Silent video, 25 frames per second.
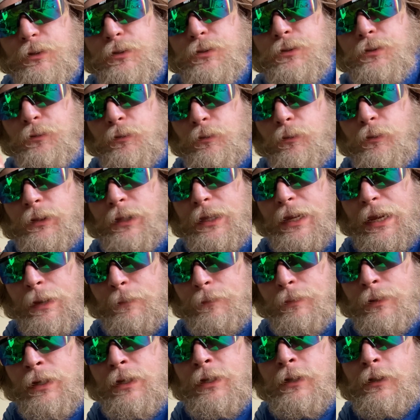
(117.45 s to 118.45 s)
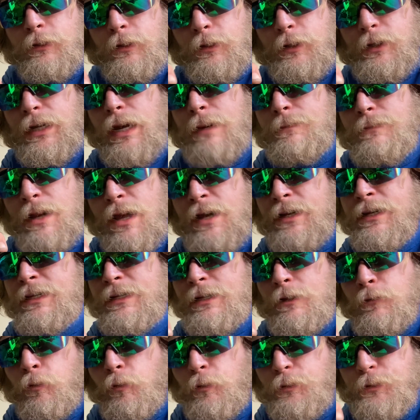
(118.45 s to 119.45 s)
screw clamp. Look, I'm not gonna
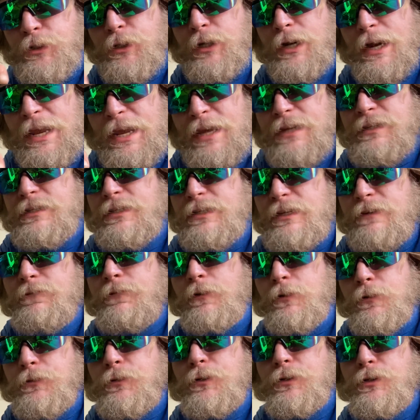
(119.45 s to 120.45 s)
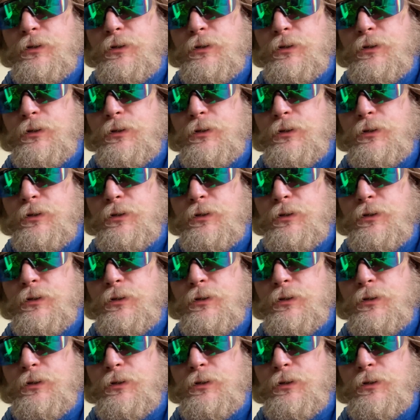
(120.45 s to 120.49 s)
hold your hand any further.